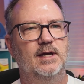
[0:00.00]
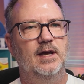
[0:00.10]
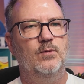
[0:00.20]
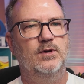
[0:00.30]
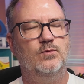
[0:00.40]

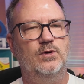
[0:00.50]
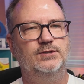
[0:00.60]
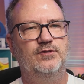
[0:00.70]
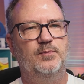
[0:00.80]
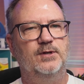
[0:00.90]
And
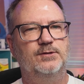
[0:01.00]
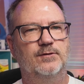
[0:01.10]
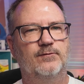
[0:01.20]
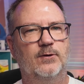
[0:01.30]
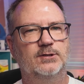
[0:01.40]
once you've built your
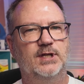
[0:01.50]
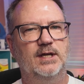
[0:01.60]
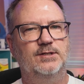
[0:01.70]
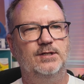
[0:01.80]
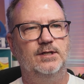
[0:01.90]
first
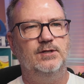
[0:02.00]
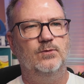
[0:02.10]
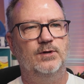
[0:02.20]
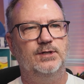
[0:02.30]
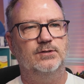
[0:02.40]
agent and you want